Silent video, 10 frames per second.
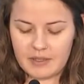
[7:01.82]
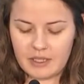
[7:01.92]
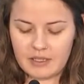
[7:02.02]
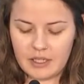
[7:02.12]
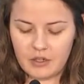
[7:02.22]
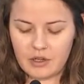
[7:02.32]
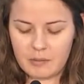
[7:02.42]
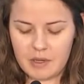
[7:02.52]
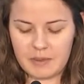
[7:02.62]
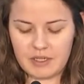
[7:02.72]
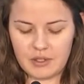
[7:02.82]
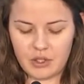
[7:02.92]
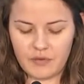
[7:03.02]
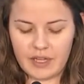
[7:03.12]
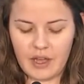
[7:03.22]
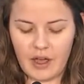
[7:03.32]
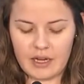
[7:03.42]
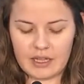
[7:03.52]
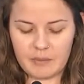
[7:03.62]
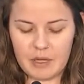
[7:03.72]
parents' continued commitment to serving
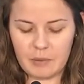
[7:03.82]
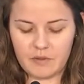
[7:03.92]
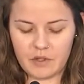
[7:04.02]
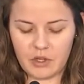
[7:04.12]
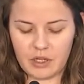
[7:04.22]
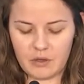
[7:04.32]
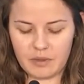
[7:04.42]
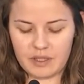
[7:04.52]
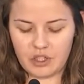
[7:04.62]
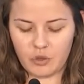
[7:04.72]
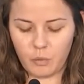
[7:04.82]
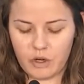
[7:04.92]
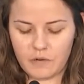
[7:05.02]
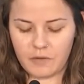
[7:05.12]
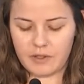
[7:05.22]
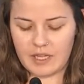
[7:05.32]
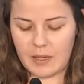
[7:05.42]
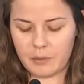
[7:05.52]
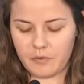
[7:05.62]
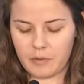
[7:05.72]
God and the people of Turkey was such a wonderful
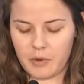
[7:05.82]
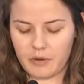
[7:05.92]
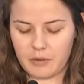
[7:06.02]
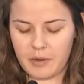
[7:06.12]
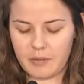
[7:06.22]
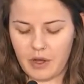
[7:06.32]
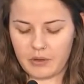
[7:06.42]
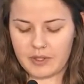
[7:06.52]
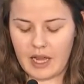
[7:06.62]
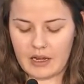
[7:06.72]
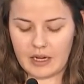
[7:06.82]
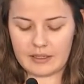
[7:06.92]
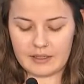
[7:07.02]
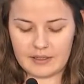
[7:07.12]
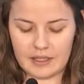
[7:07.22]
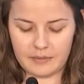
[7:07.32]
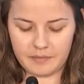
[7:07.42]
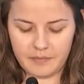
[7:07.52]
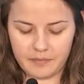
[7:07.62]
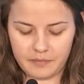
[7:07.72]
example for both my brothers and I to see.